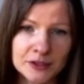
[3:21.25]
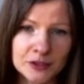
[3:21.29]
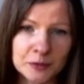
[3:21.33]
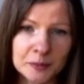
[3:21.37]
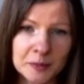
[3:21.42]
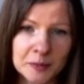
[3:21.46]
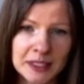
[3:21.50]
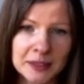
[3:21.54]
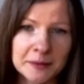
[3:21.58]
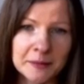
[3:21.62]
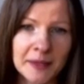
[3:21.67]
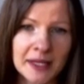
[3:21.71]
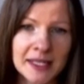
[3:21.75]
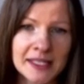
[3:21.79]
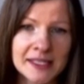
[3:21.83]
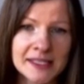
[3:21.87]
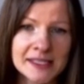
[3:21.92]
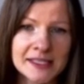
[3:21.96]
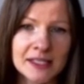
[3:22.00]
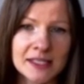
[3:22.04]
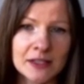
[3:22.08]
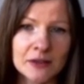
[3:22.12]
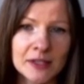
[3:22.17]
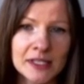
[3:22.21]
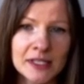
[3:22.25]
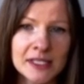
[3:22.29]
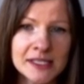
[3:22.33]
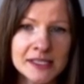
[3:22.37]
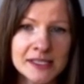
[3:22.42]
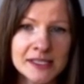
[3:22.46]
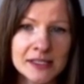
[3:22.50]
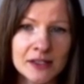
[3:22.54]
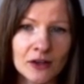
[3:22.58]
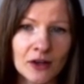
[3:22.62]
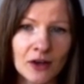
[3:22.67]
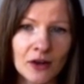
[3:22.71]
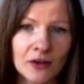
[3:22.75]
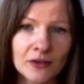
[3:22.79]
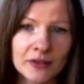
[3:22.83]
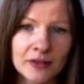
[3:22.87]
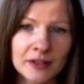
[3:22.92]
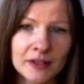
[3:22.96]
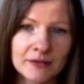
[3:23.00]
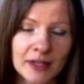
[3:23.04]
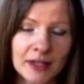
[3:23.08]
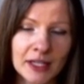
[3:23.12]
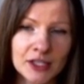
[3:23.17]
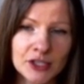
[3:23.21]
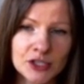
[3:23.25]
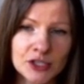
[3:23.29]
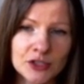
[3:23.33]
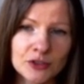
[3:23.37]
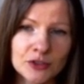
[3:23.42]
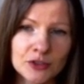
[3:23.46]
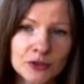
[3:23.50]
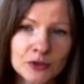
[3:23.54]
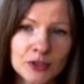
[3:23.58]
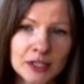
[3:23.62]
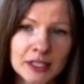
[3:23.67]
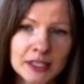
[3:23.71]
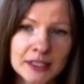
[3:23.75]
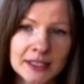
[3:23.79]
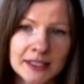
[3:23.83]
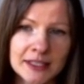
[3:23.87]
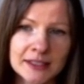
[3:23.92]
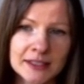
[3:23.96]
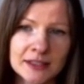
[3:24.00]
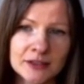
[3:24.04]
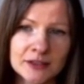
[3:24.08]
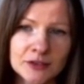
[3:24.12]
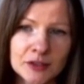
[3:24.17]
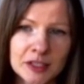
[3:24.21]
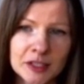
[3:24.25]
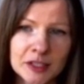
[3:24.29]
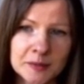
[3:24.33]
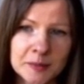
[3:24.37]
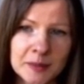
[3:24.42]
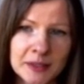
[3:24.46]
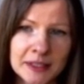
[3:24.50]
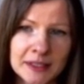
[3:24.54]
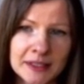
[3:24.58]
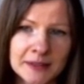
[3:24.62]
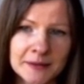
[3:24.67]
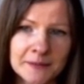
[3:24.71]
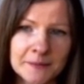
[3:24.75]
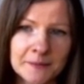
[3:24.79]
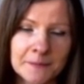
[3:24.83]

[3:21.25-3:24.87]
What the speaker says: to minimize the risk of infection during dental treatment.